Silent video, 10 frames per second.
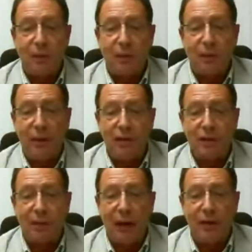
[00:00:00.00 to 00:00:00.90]
With
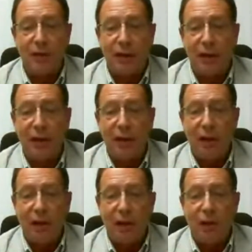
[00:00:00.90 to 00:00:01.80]
relationship
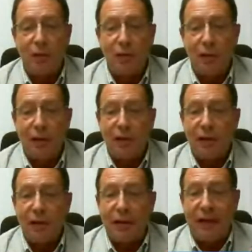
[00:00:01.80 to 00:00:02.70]
coaching, you'll
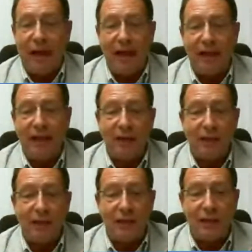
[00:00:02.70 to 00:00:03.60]

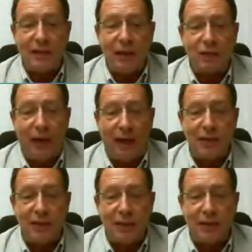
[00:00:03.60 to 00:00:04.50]
gain the essential
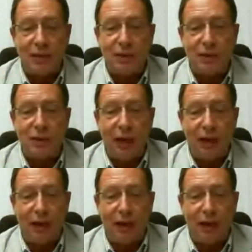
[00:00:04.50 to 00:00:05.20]
strategies and,